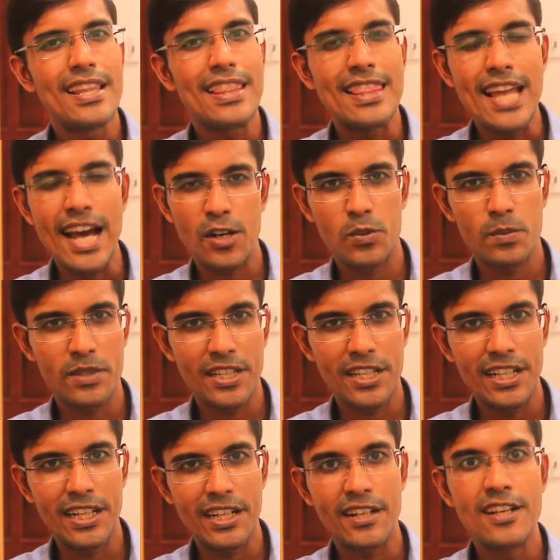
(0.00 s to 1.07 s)
That would be the
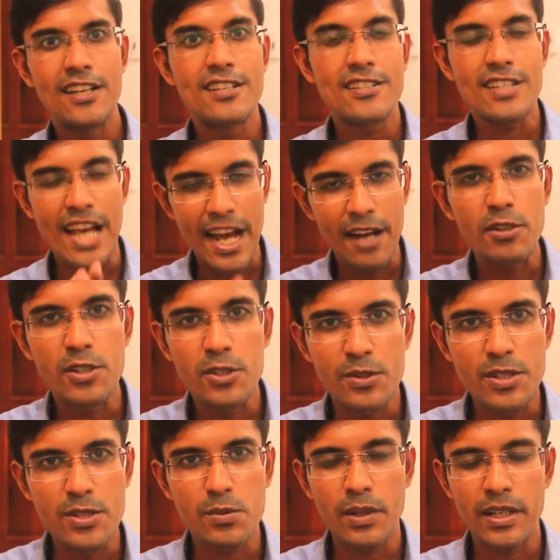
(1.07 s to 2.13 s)
killer. So how do you do
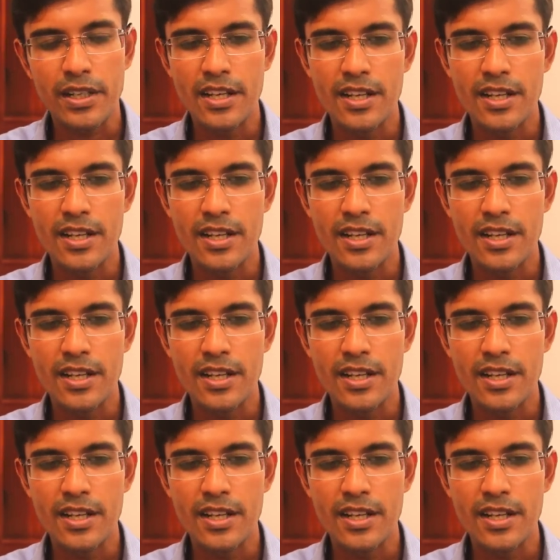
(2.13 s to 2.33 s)
this one?